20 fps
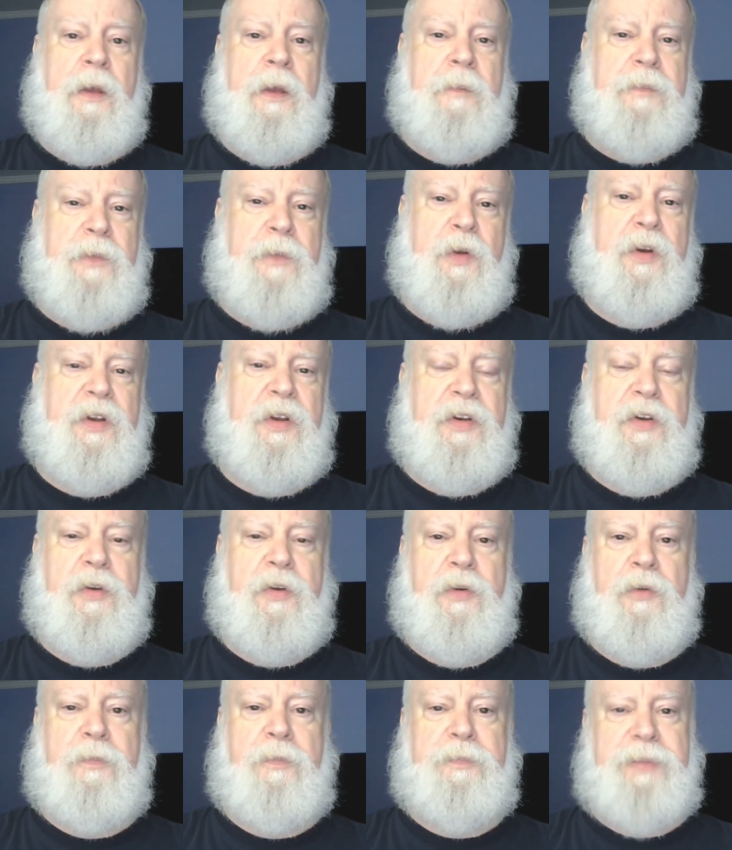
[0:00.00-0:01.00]
You can
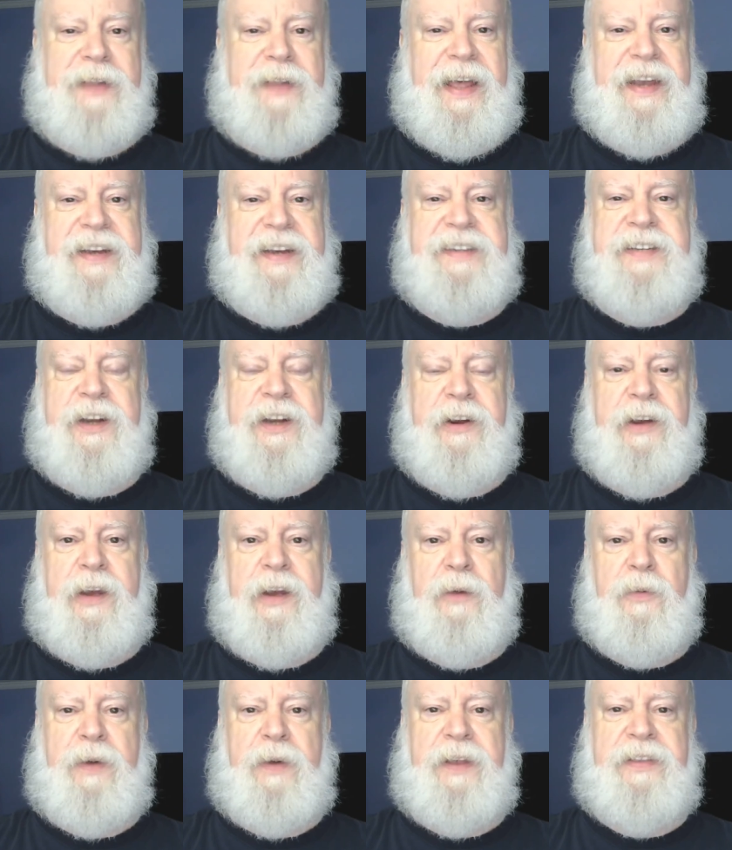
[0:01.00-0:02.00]
do planetary
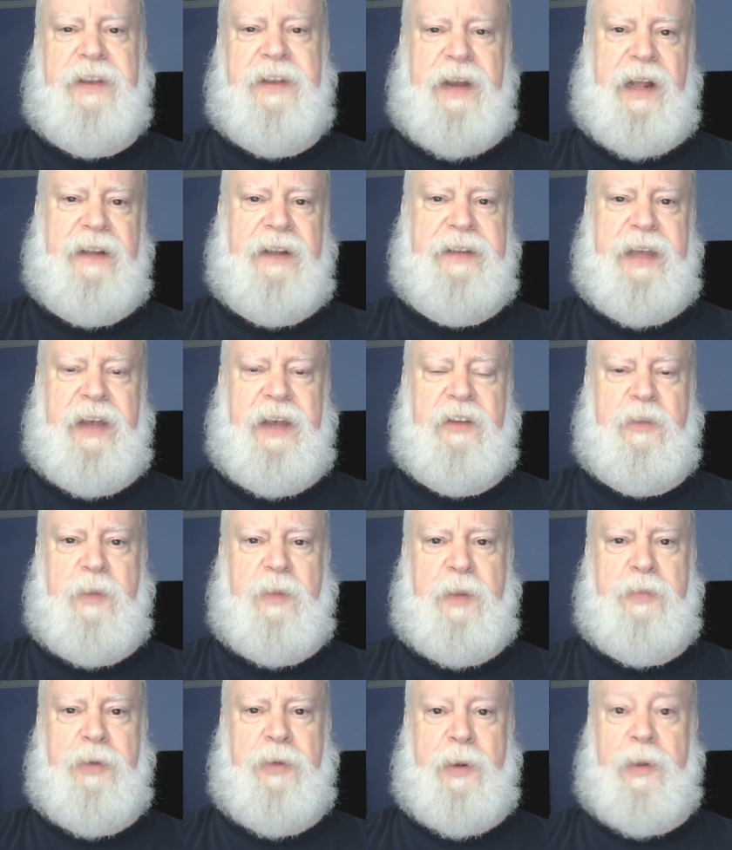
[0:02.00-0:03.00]
with an
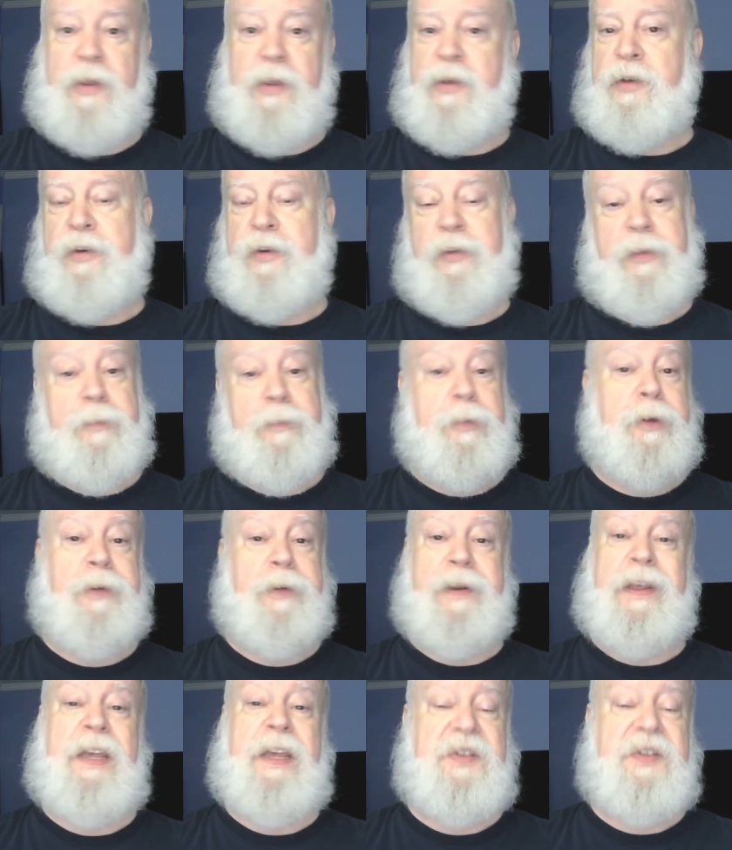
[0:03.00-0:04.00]
alt-azimuth pretty well. You can do the moon
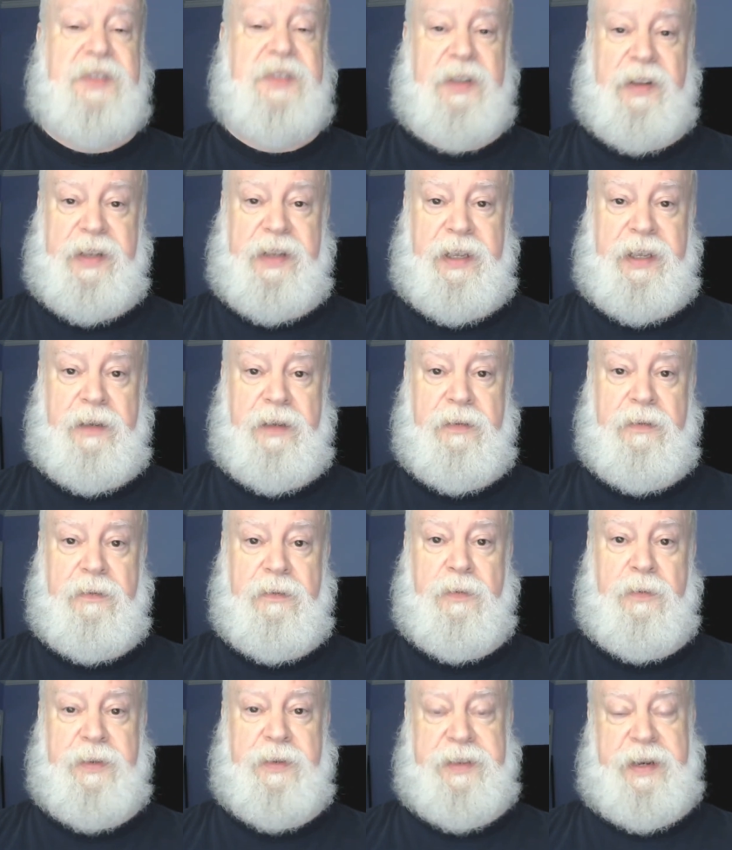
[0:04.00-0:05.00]
easily
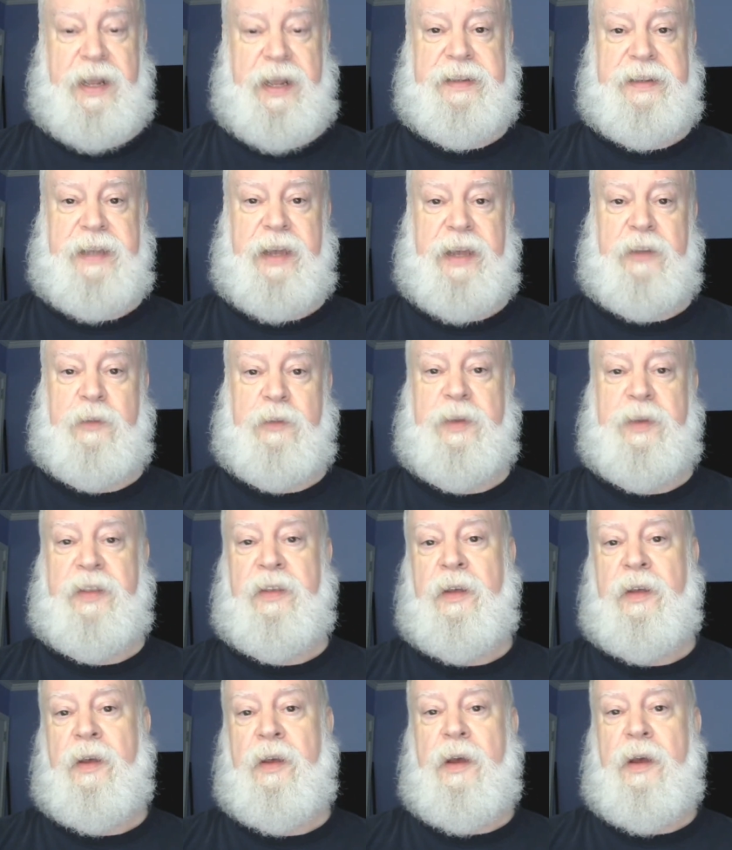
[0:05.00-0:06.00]
with an alt-azimuth,
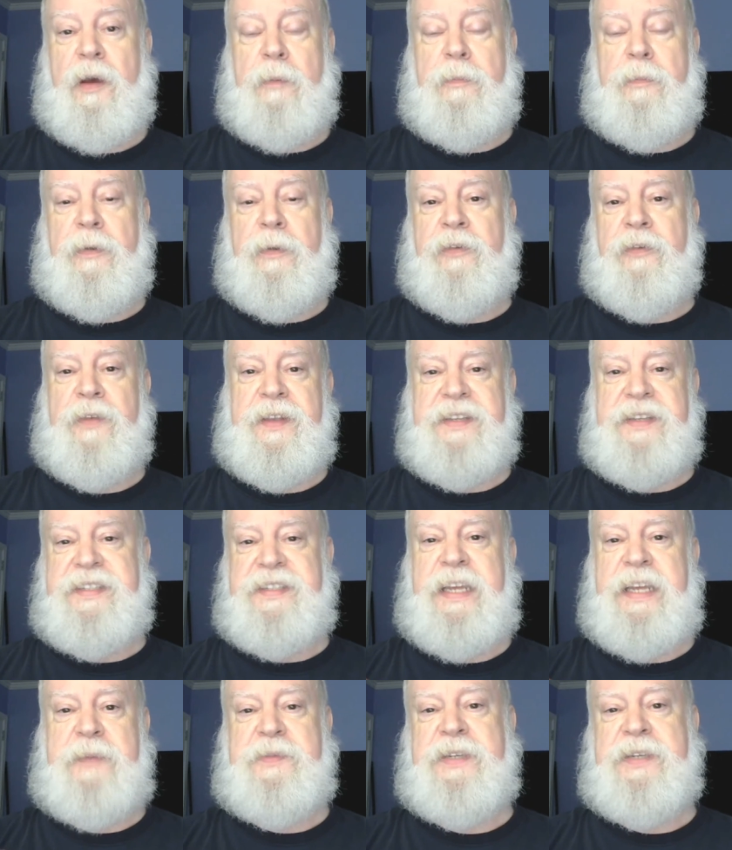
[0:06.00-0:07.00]
but for these
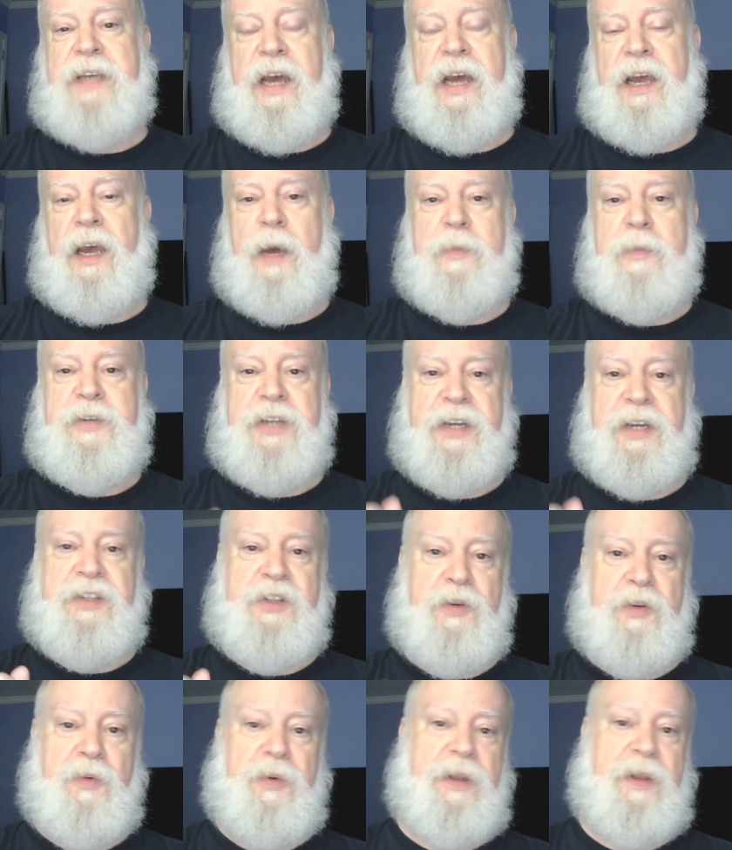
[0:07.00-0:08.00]
deep sky objects,
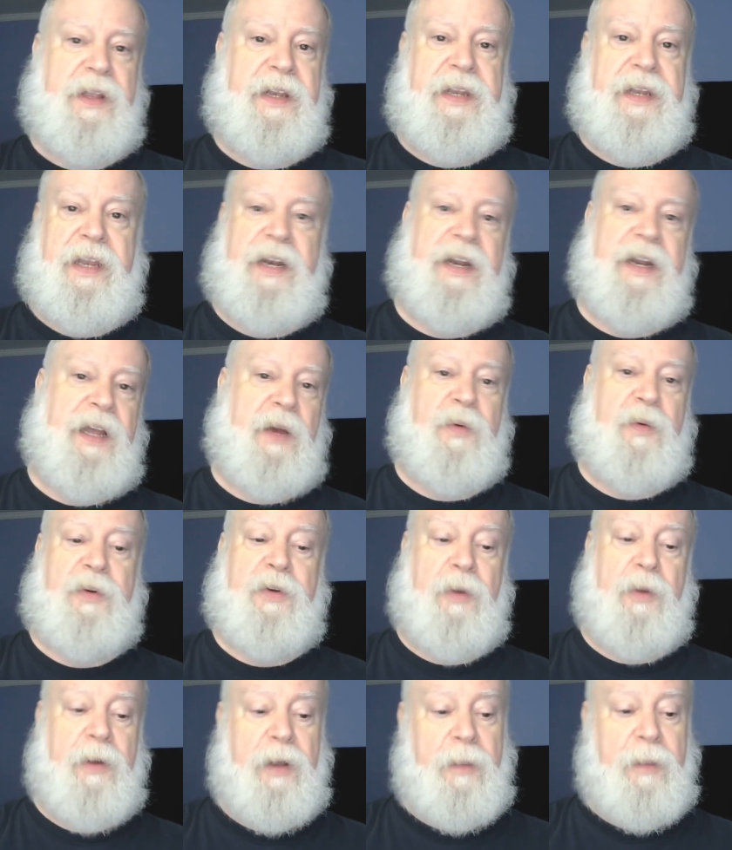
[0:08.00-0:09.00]
you really need an
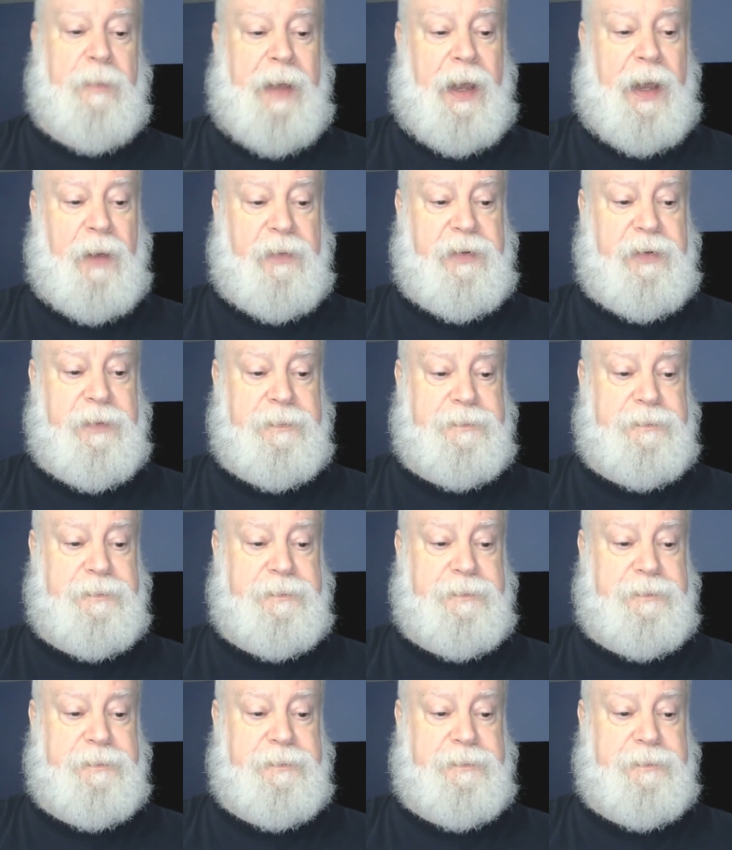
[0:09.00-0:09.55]
equatorial mount.